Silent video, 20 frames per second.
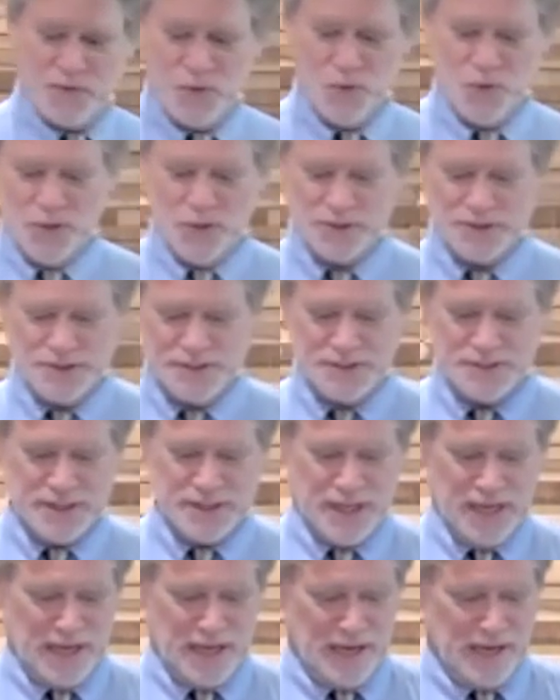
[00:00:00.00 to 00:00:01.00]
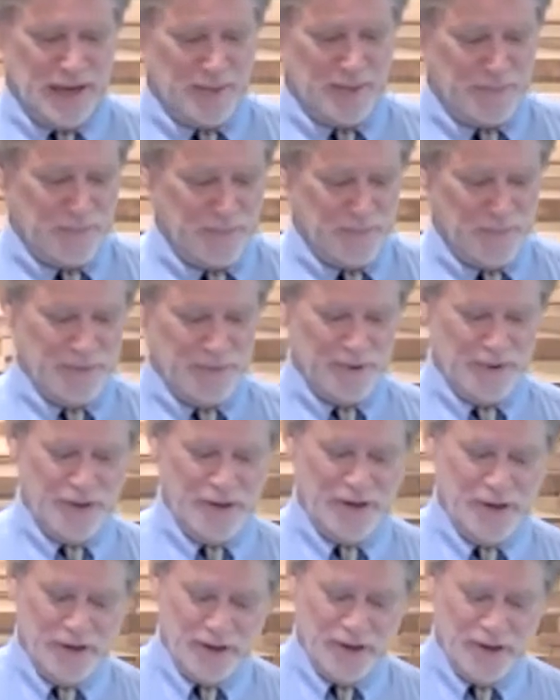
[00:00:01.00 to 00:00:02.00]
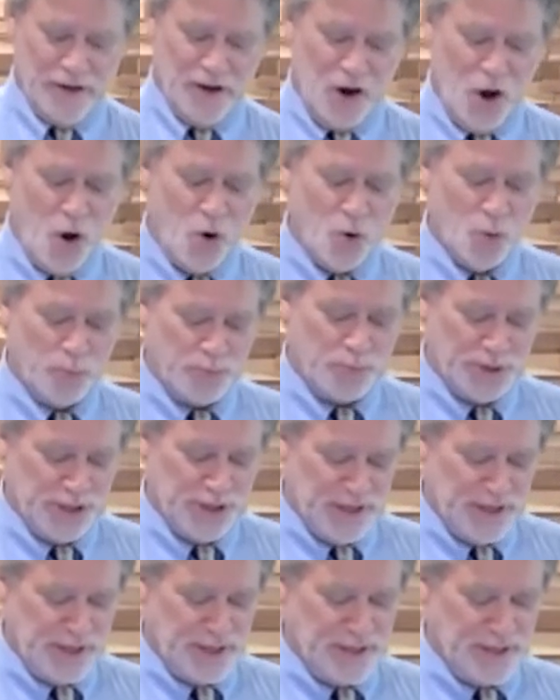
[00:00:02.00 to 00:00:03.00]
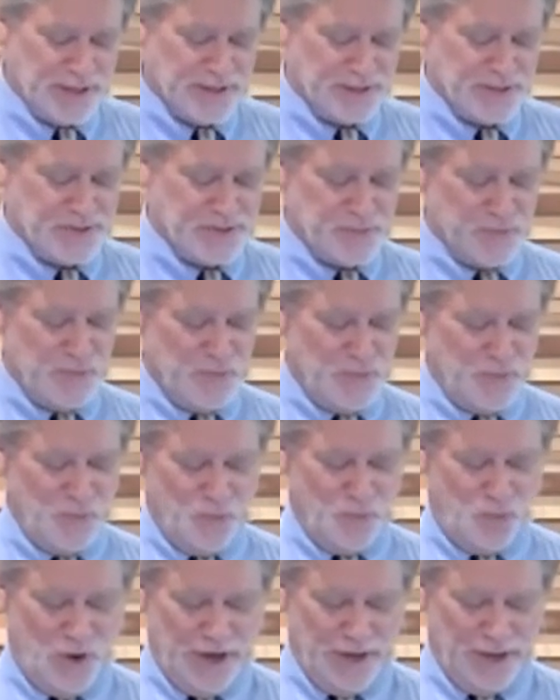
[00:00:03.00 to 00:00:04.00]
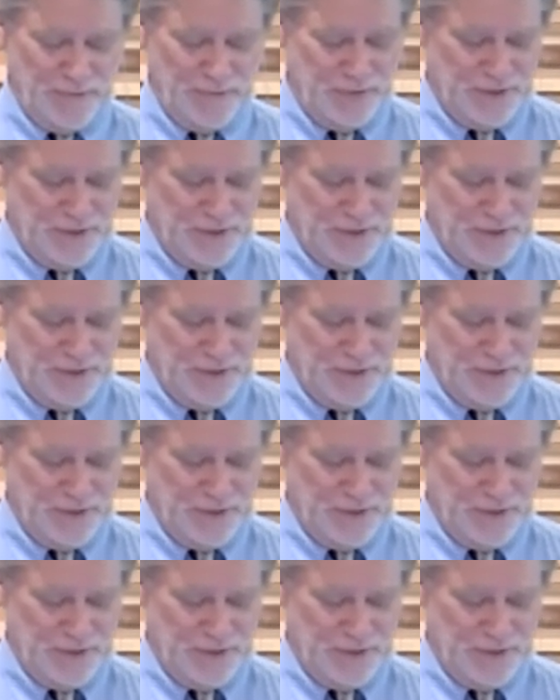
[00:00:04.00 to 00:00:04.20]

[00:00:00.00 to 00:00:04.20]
course, uh, hope is one of